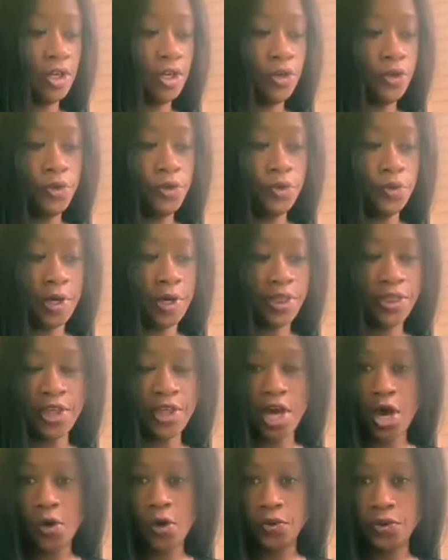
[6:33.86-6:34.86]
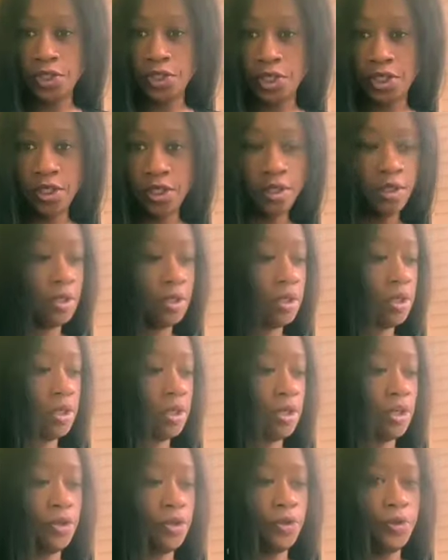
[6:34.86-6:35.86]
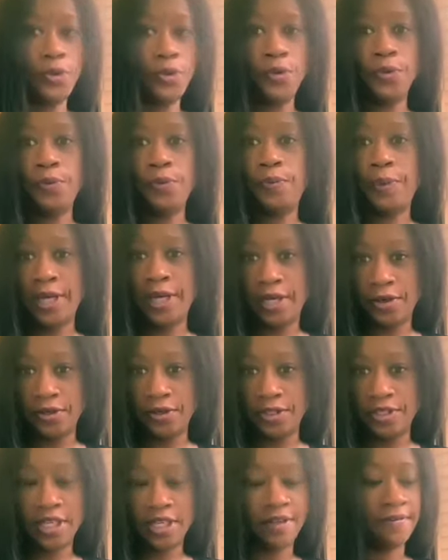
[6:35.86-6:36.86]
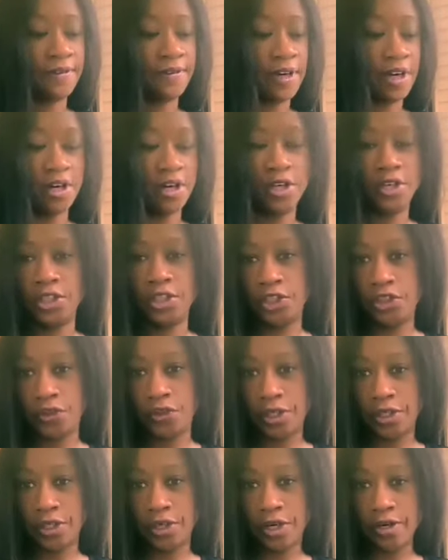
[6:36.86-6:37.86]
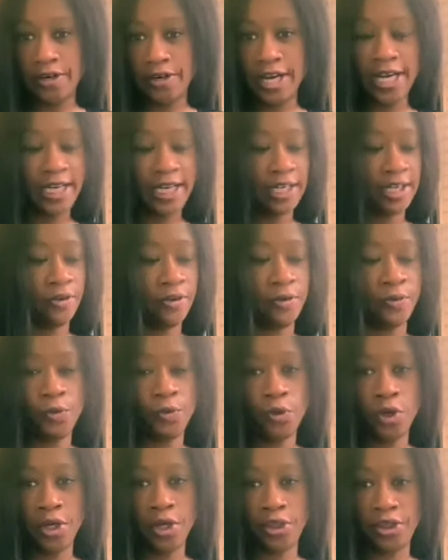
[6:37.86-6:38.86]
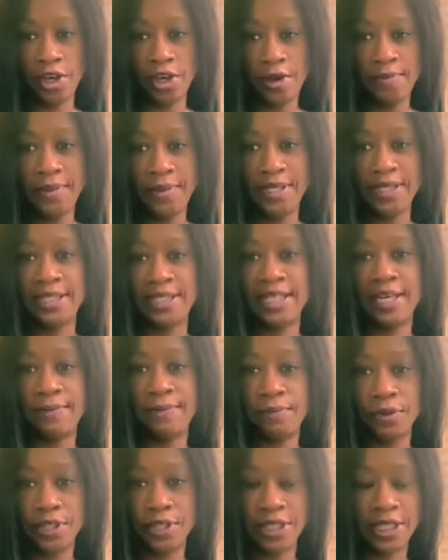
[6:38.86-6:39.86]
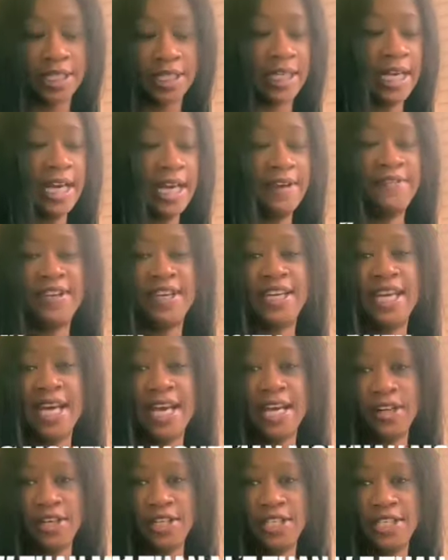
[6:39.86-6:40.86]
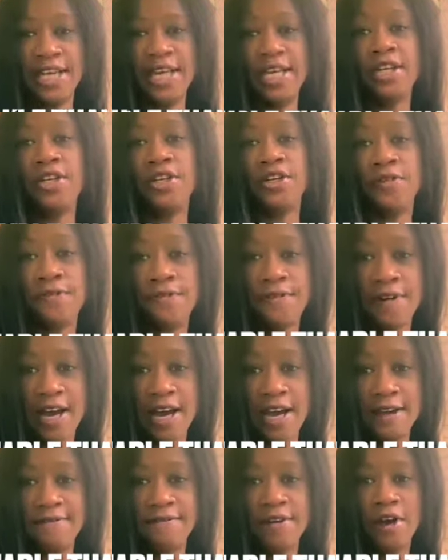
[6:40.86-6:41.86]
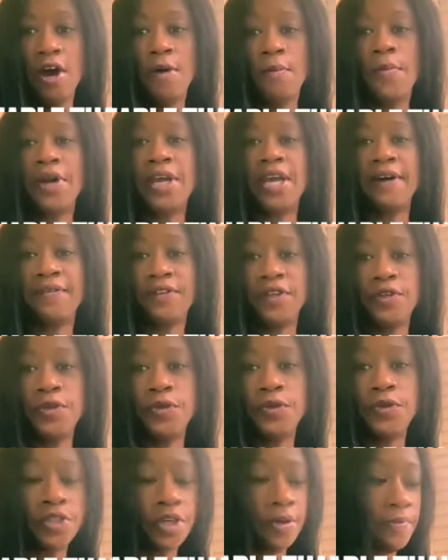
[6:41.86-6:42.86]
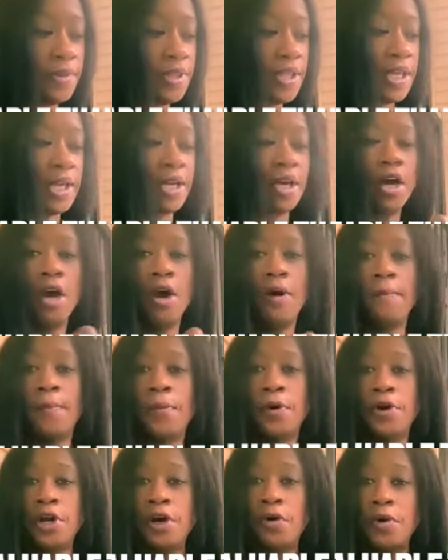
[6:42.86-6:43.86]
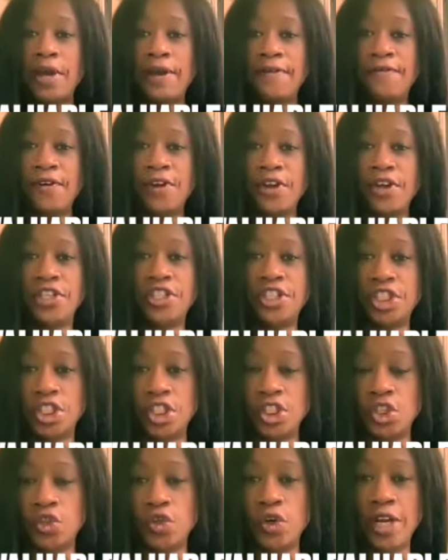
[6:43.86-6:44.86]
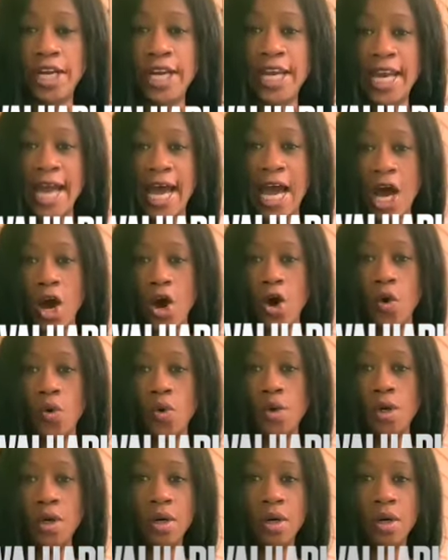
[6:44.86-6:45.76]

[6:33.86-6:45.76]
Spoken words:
You do 1,000, you pay yourself 100. All right? The rule of thumb is 10%. You can't do 10, you do 5. But you have to do something. Put away for your children now.